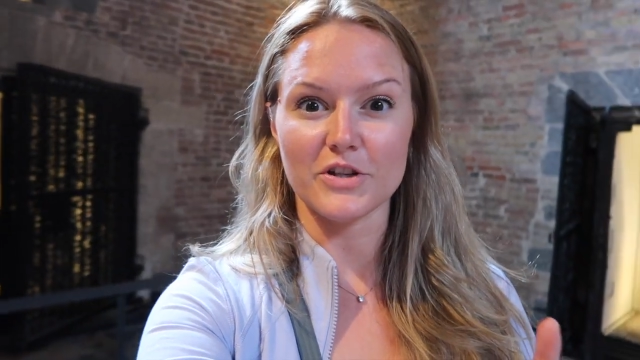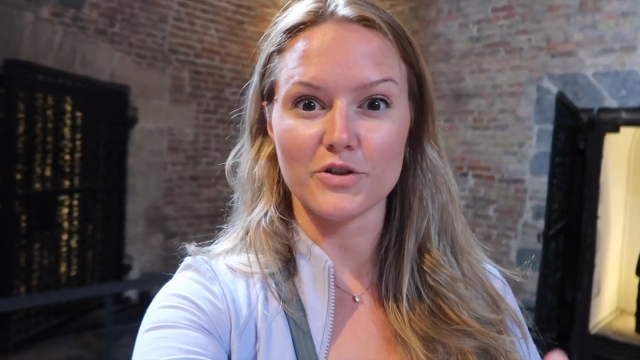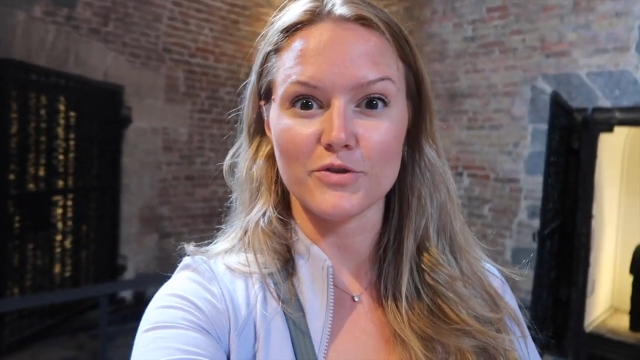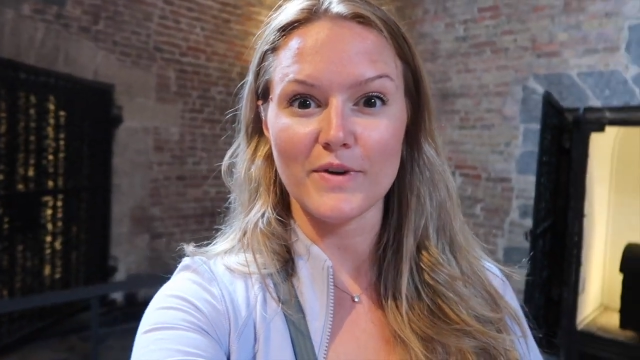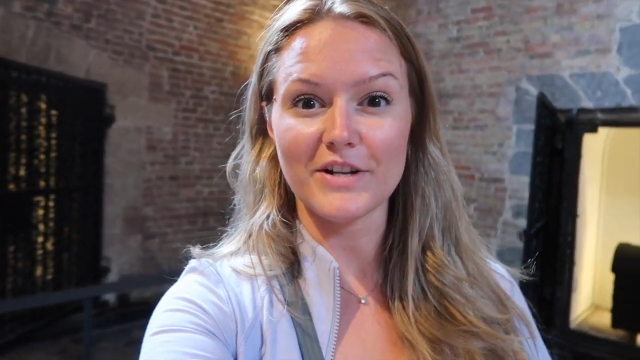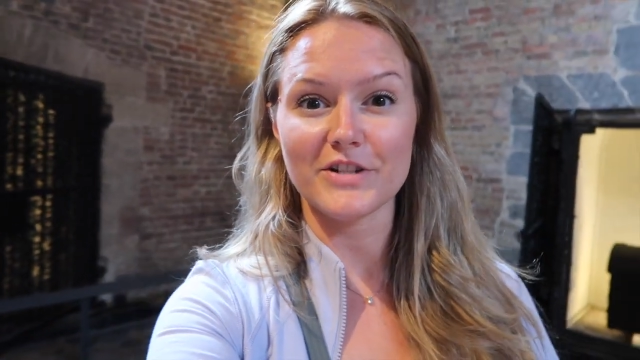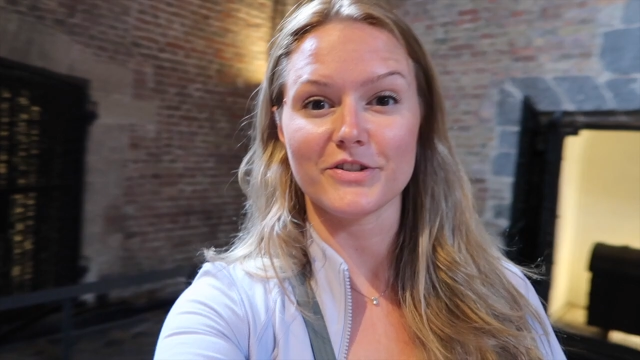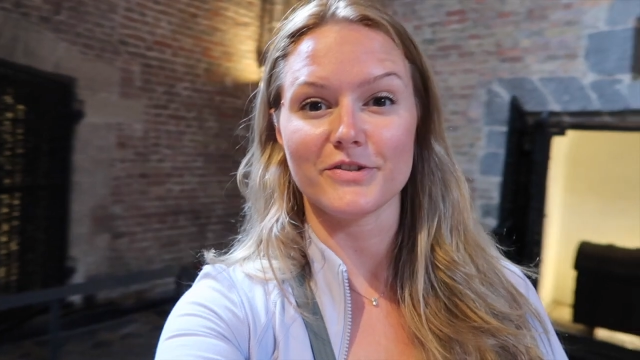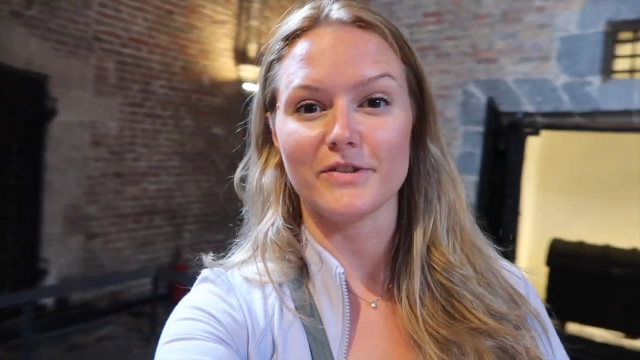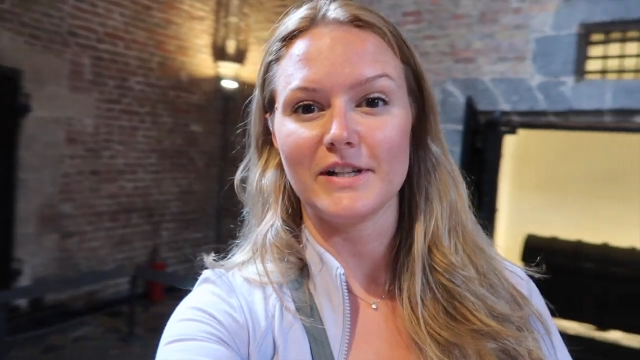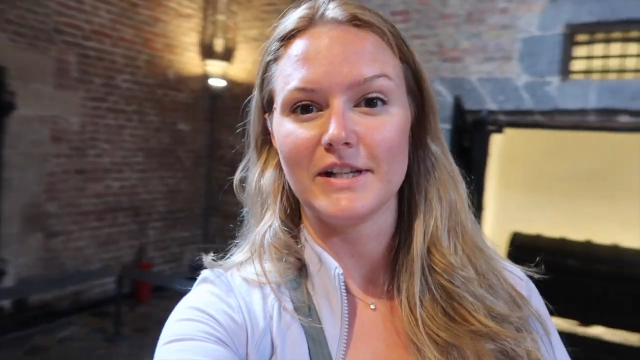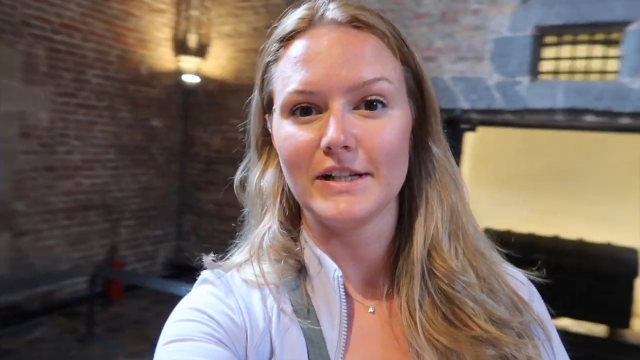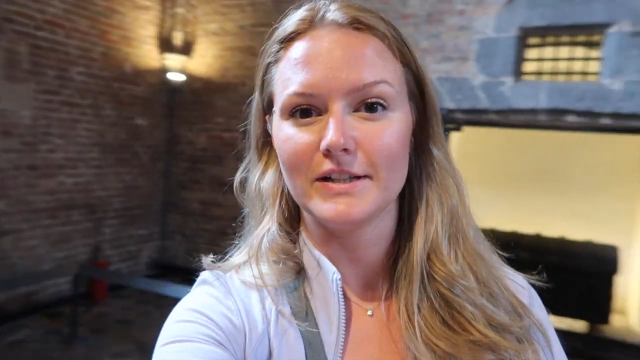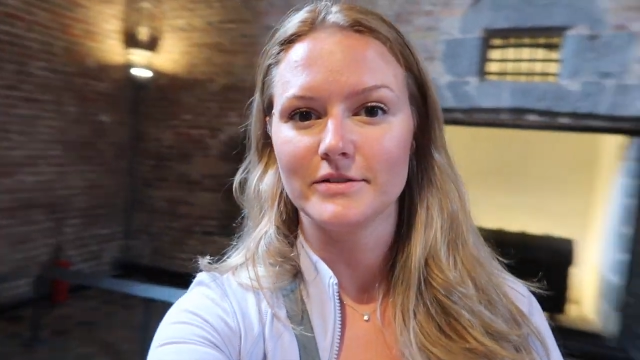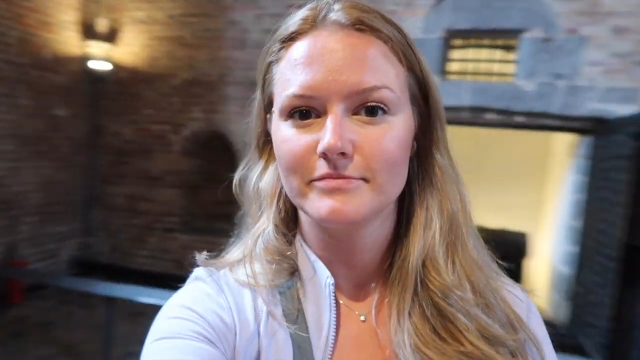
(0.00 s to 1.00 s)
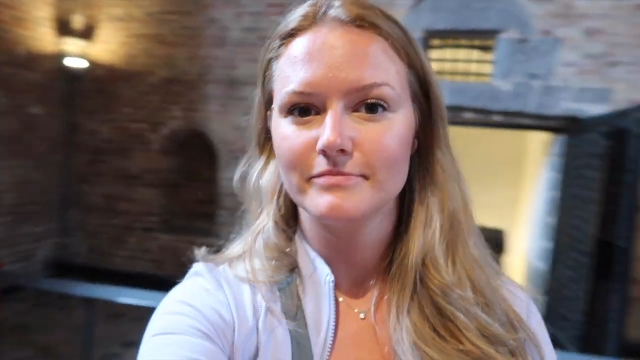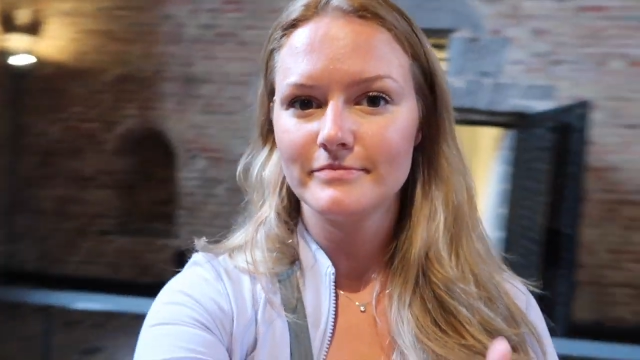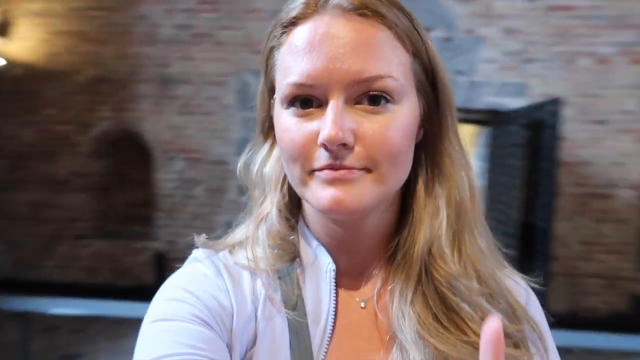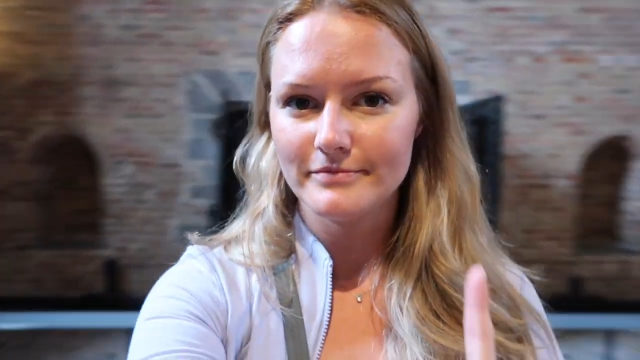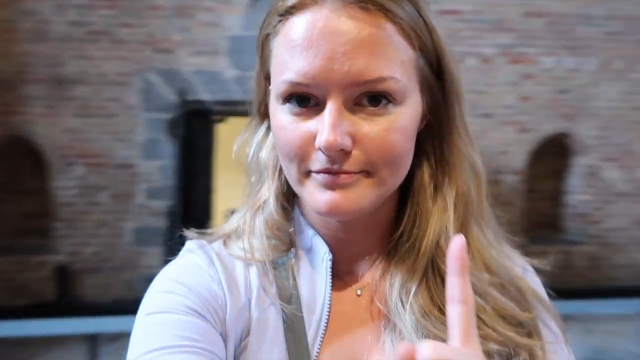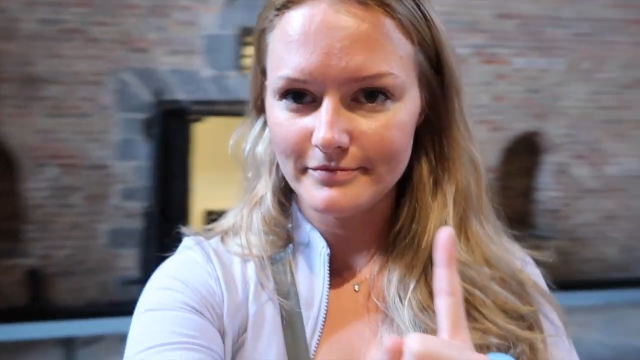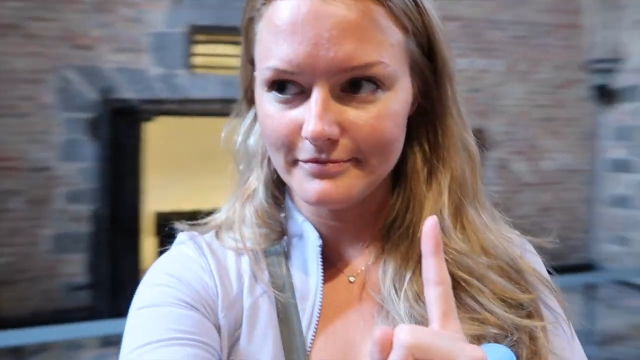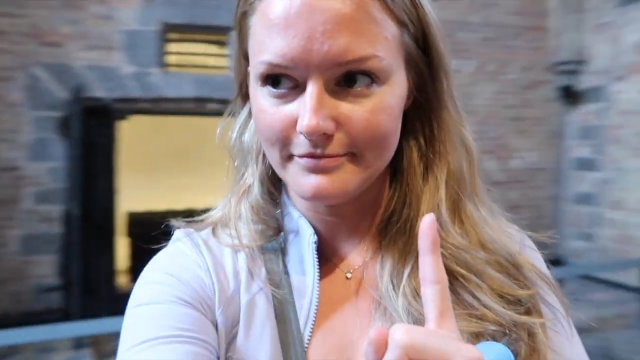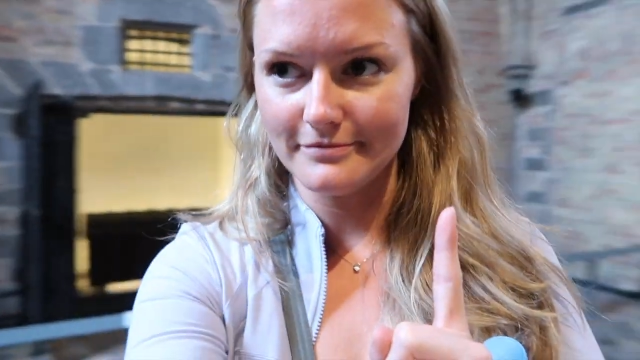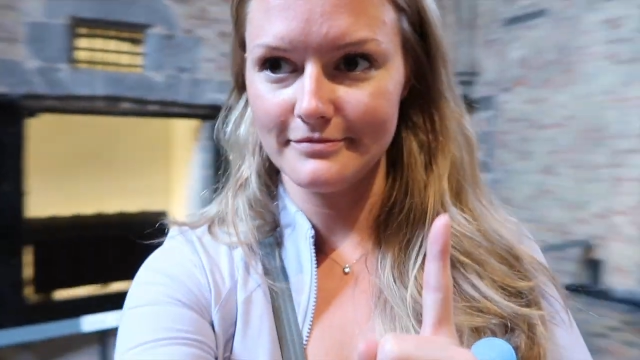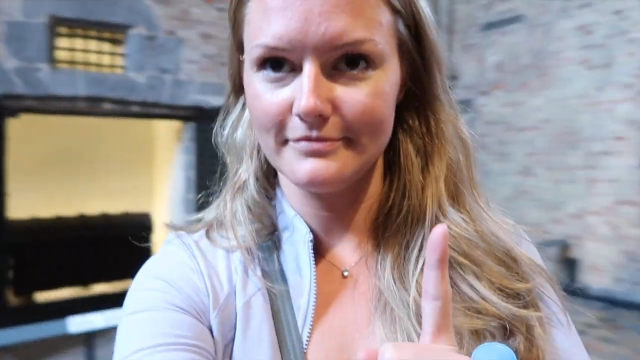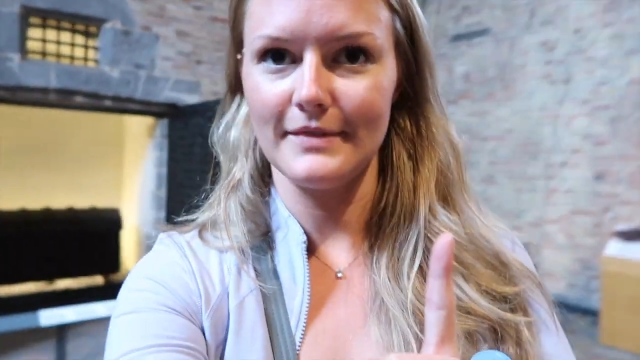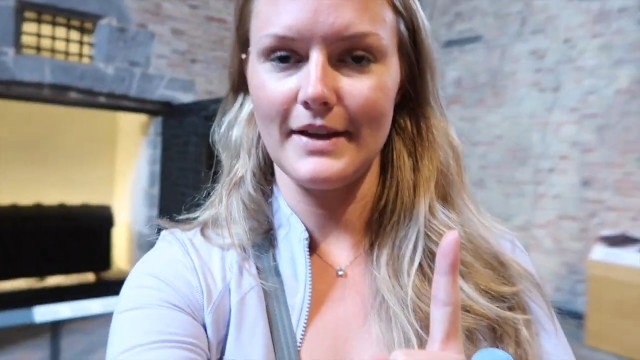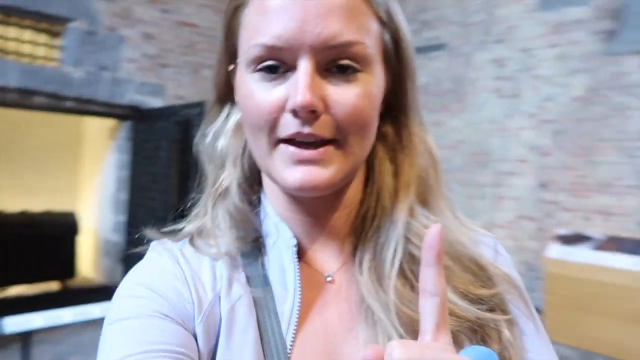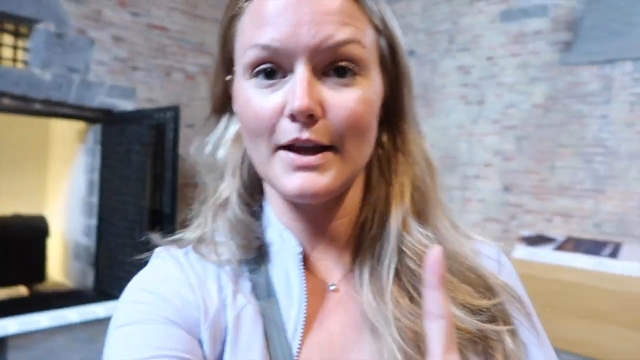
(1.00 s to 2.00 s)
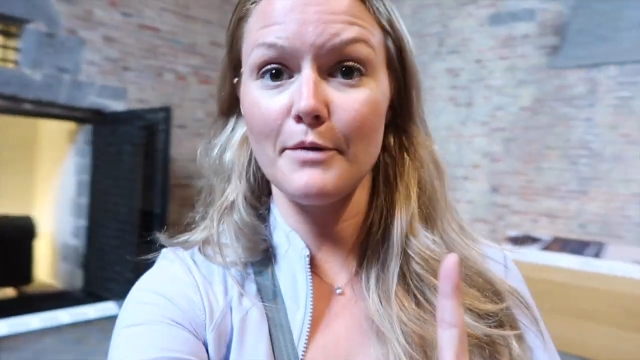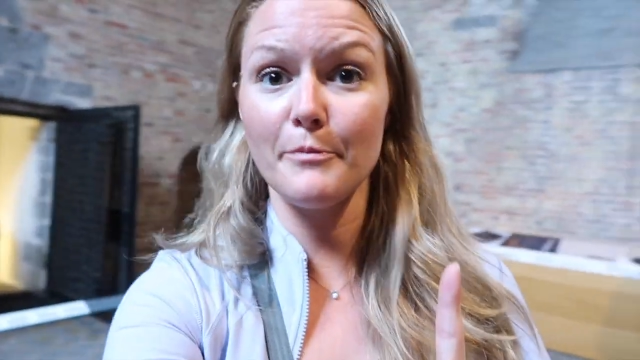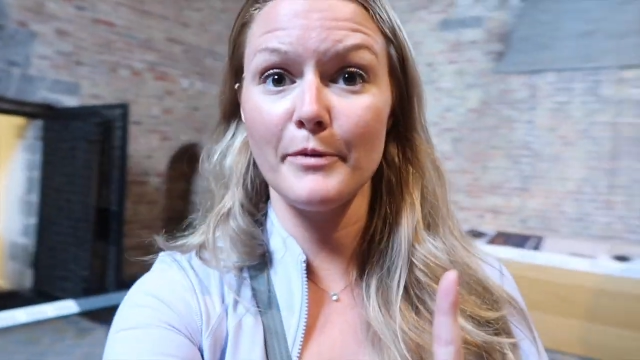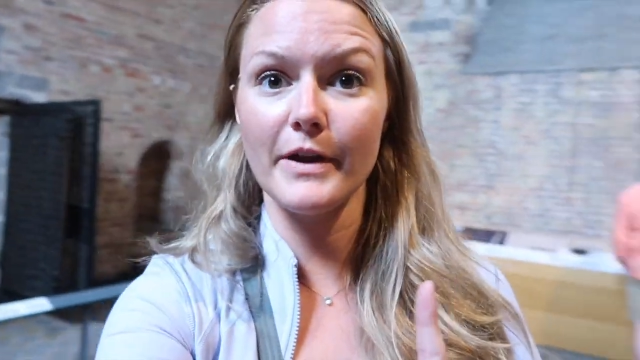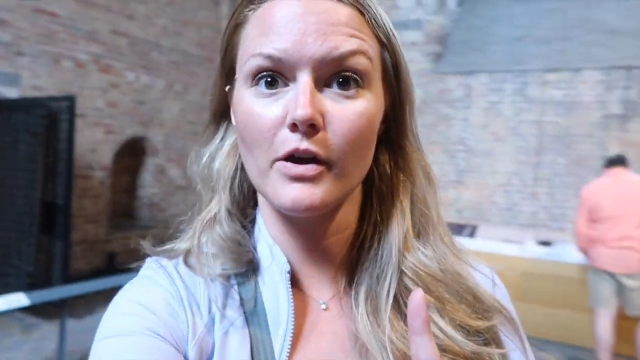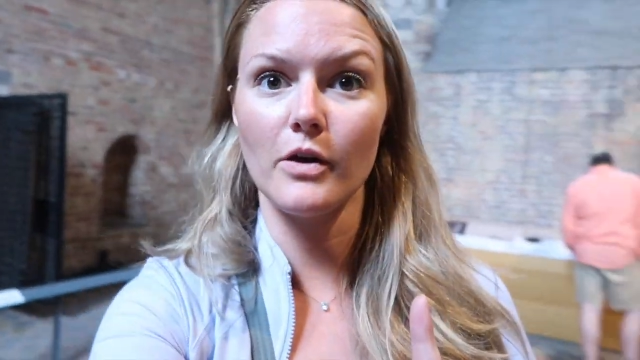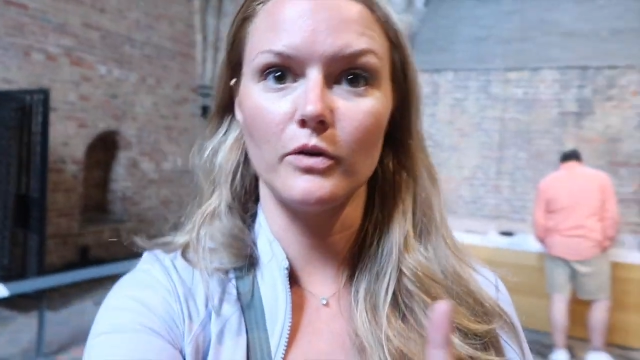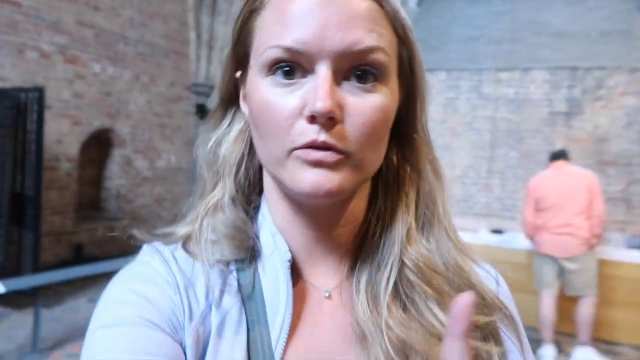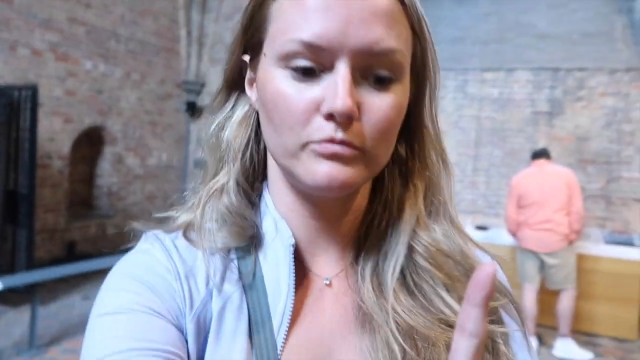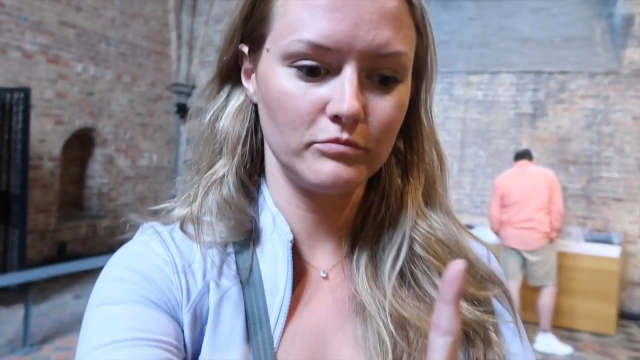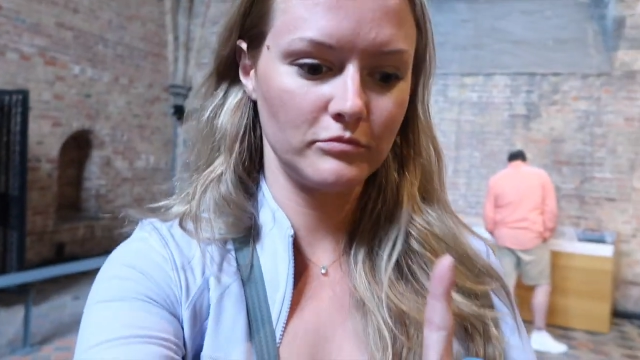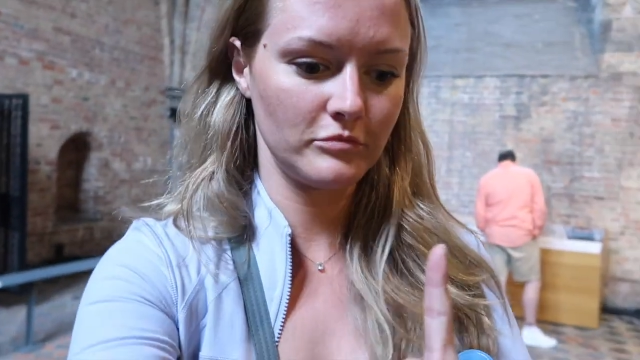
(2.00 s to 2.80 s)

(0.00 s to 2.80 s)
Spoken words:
treasury. And up we go.